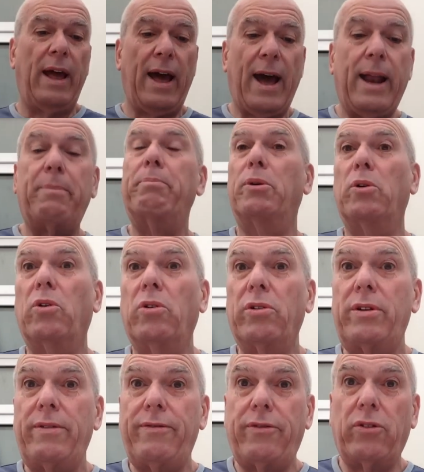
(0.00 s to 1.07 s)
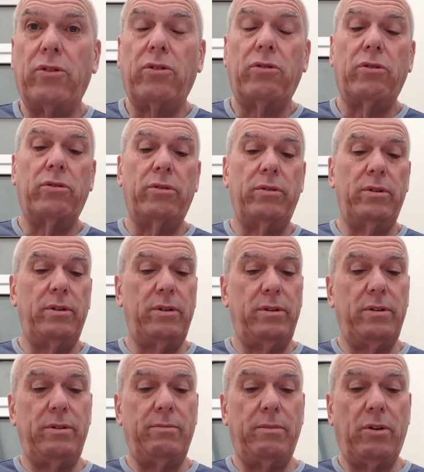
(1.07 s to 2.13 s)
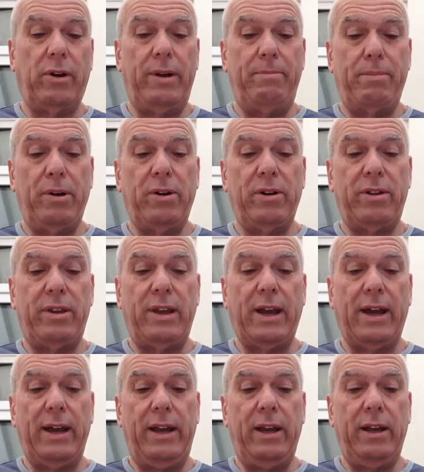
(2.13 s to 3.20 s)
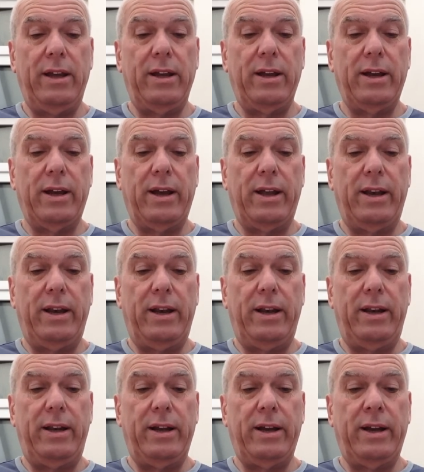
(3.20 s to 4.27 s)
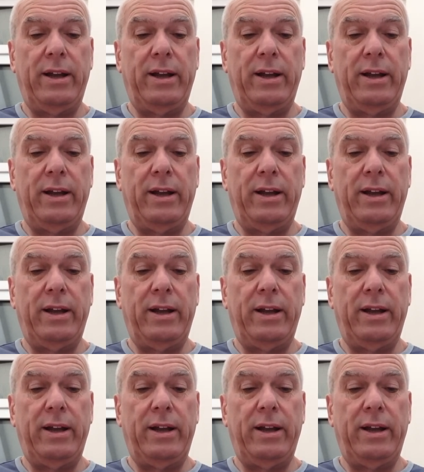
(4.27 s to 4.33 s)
I bought for my birthday, and